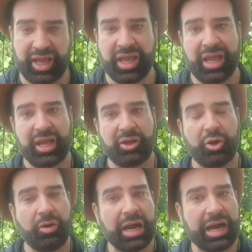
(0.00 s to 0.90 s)
And go
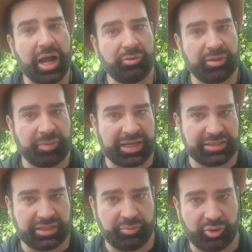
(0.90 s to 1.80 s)
around the
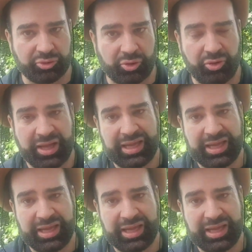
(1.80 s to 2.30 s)
plastic bottle